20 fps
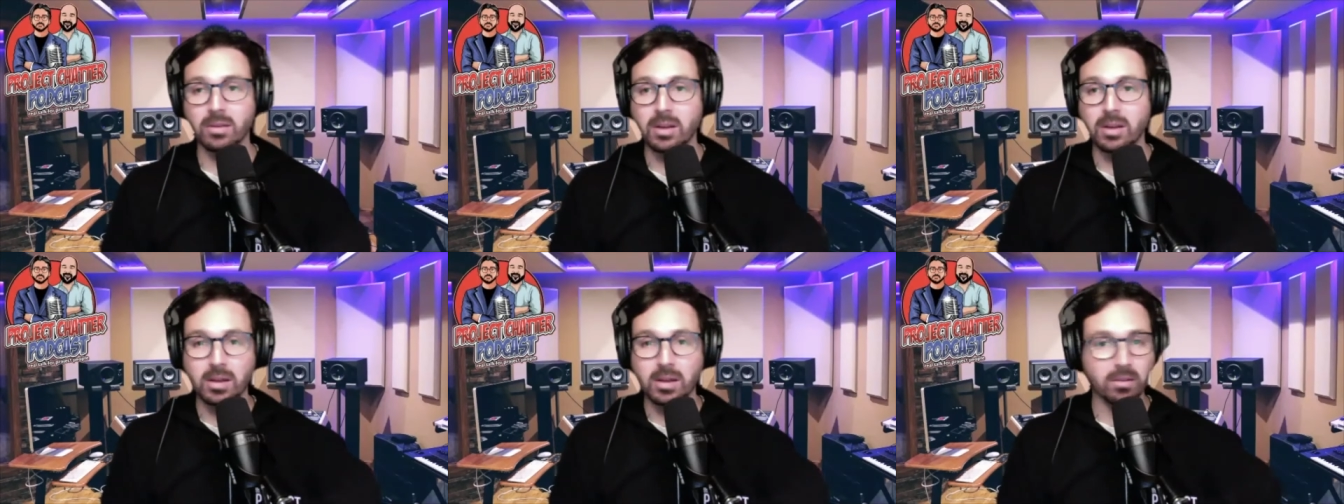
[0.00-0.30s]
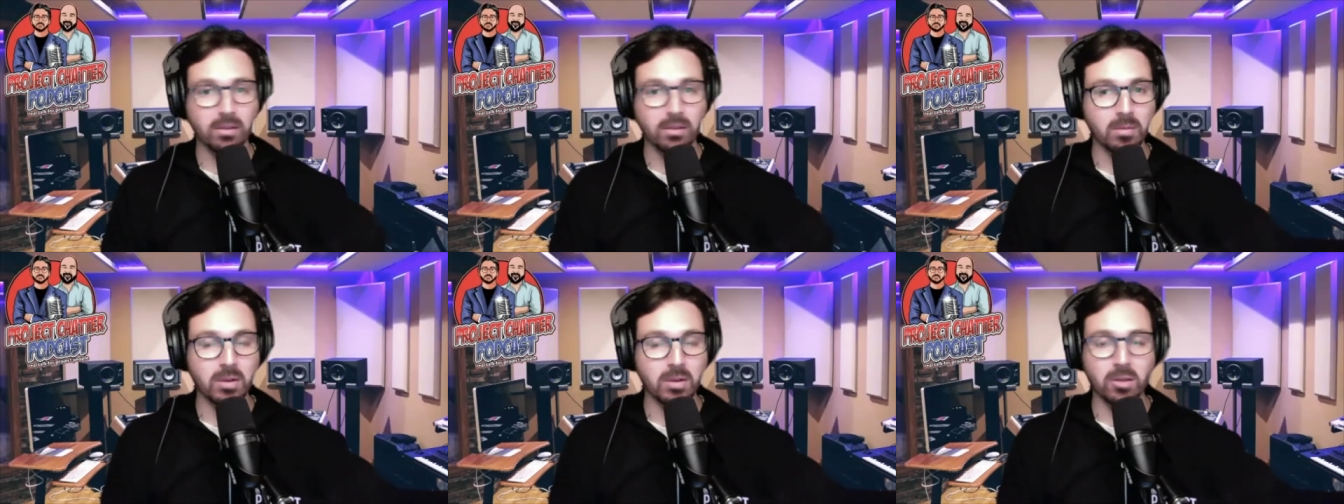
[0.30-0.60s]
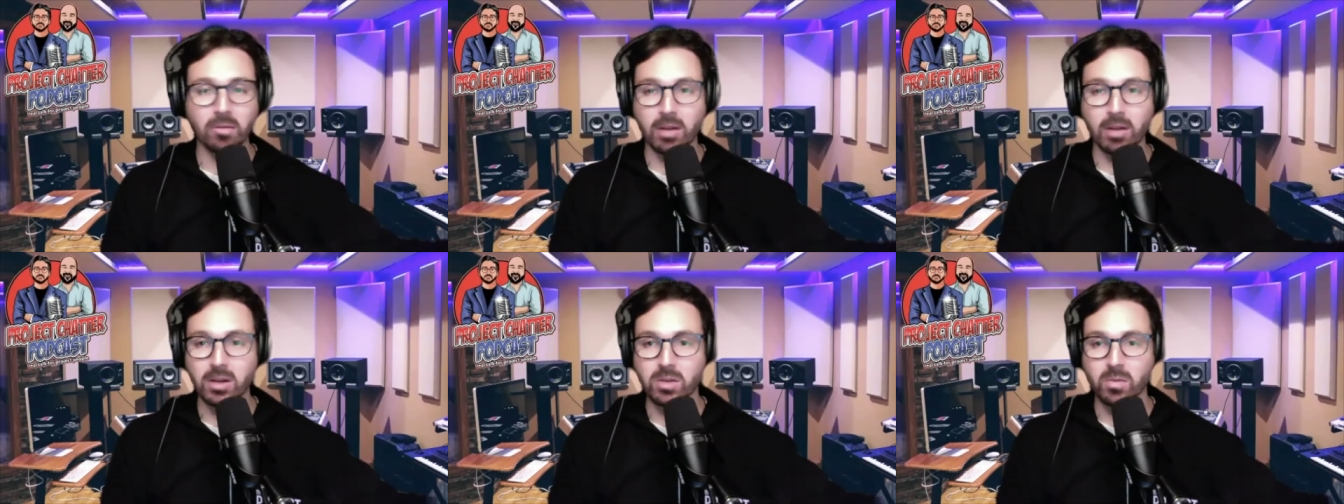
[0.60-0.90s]
some
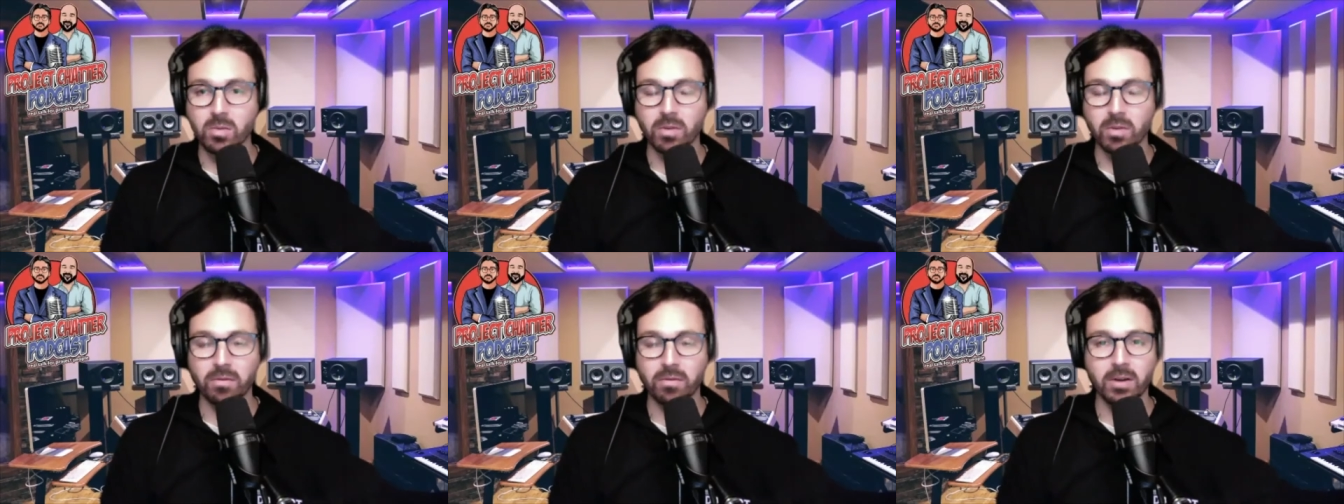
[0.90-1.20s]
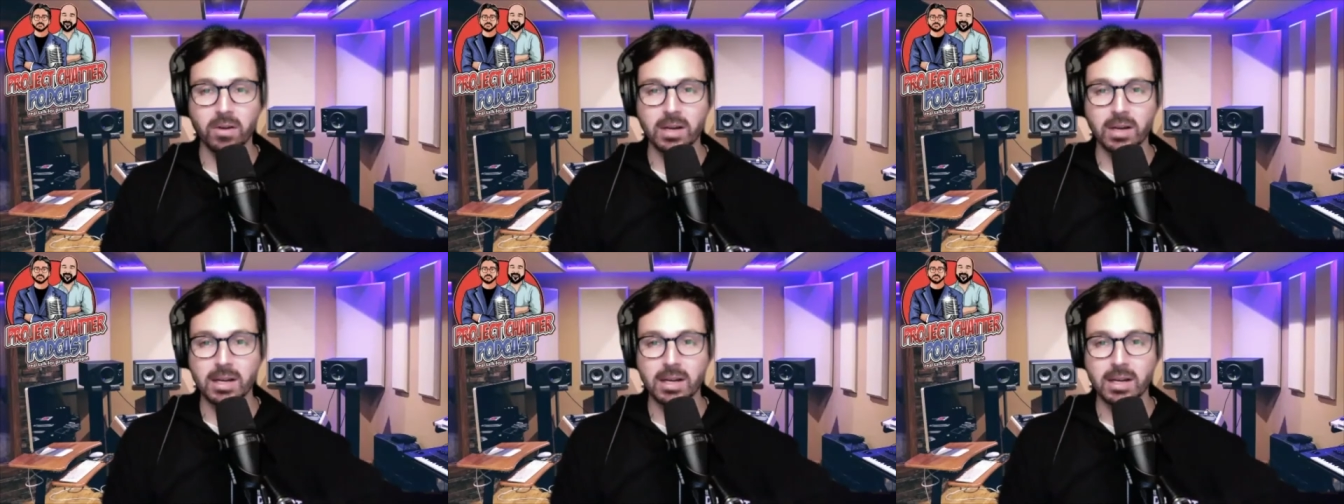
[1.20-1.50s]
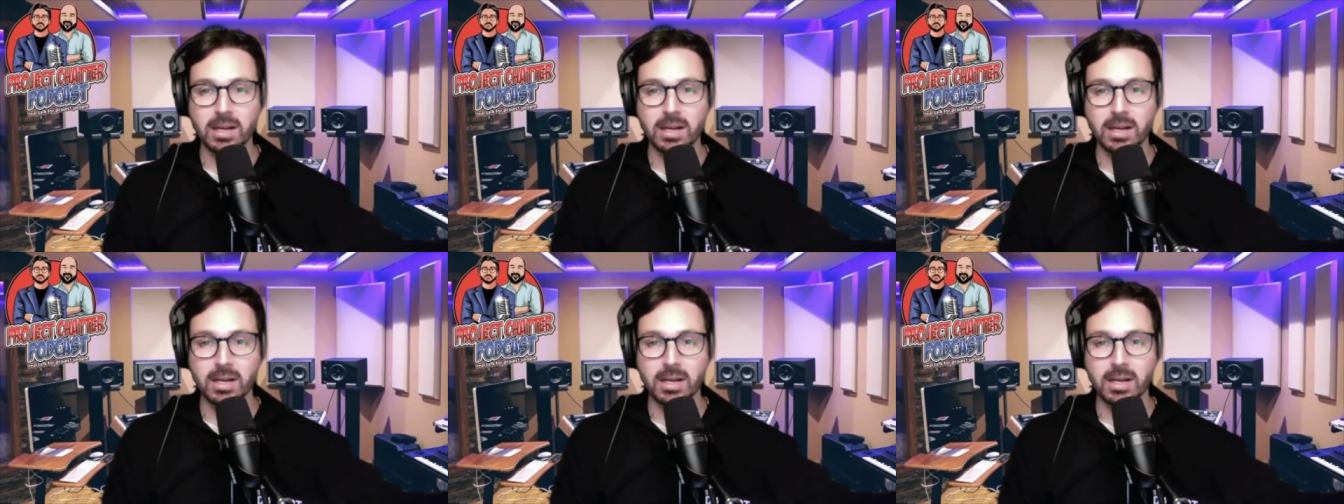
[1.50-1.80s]
integration with
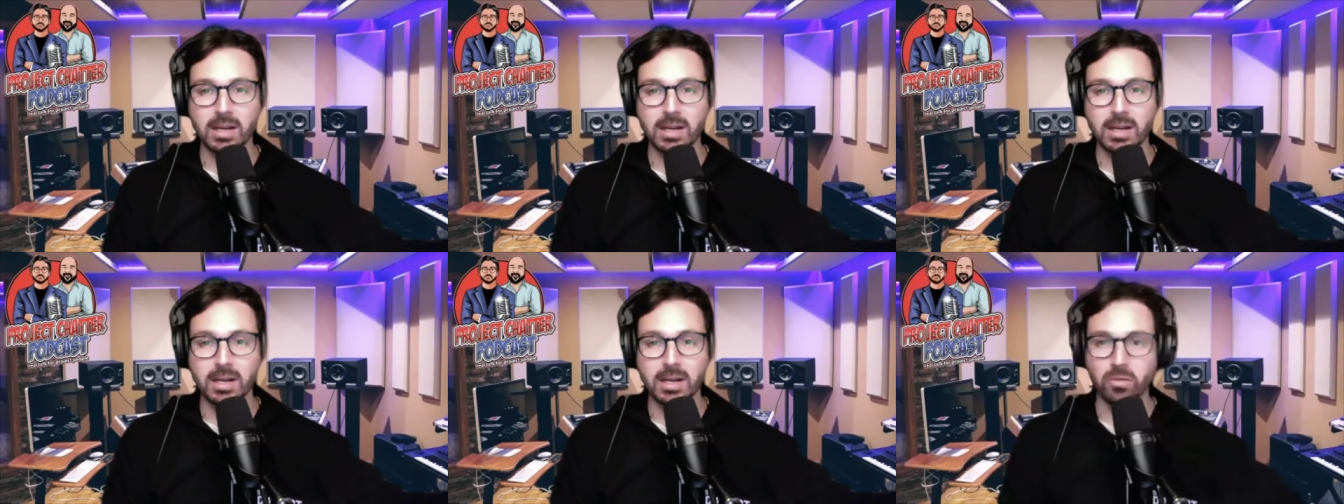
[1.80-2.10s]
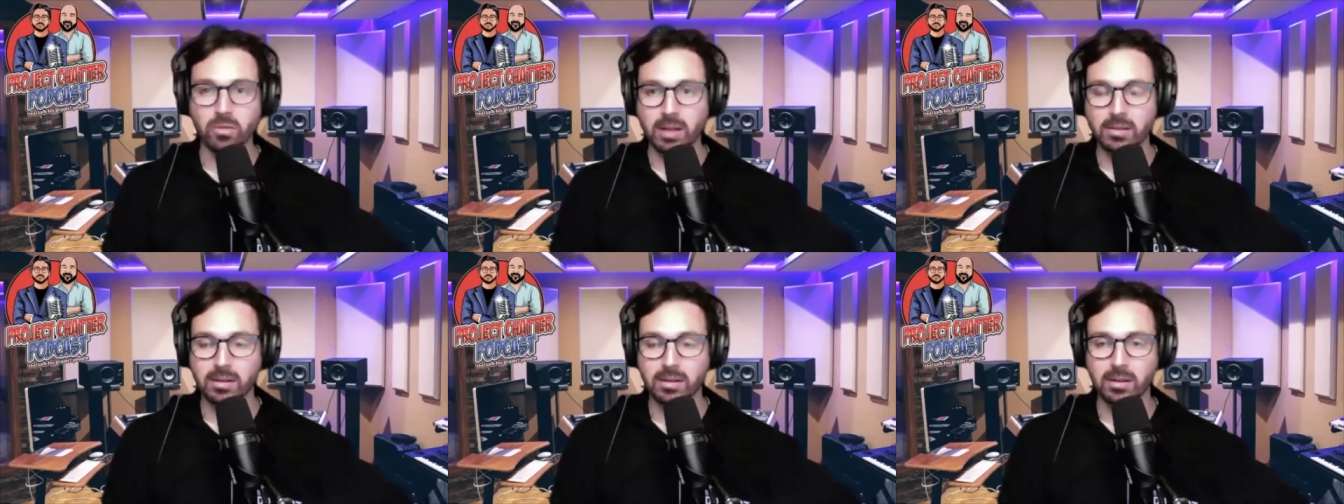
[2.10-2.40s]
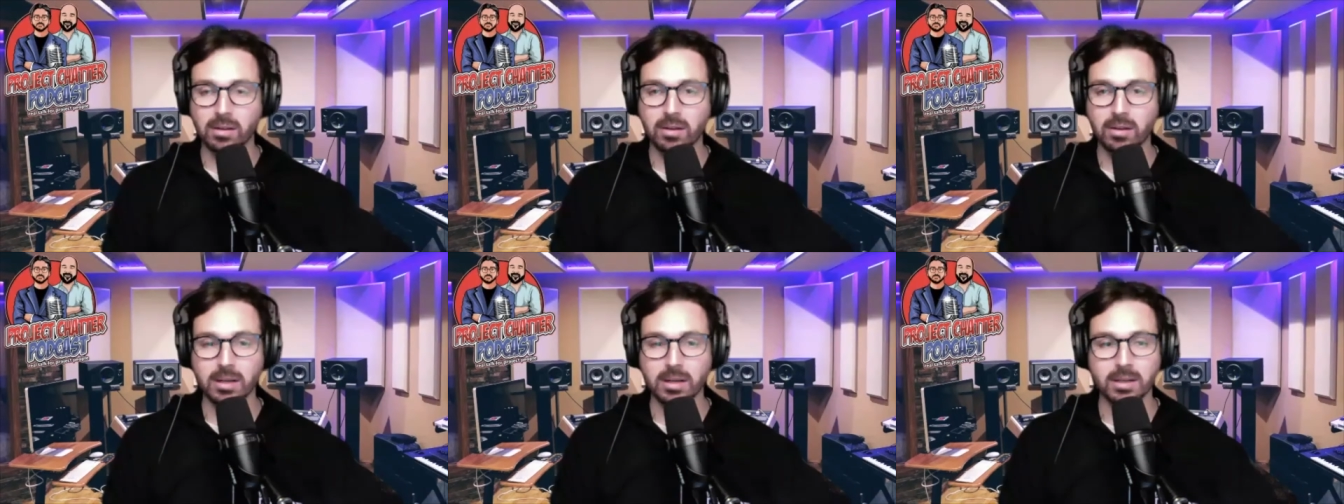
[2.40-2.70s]
finance. We need to make sure that's
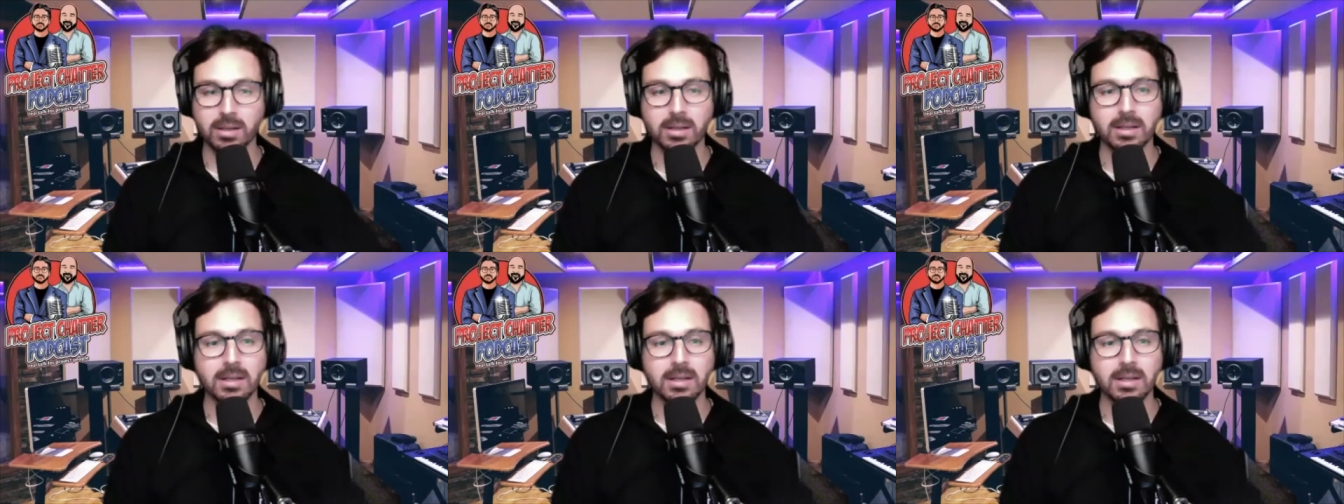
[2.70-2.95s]
aligned.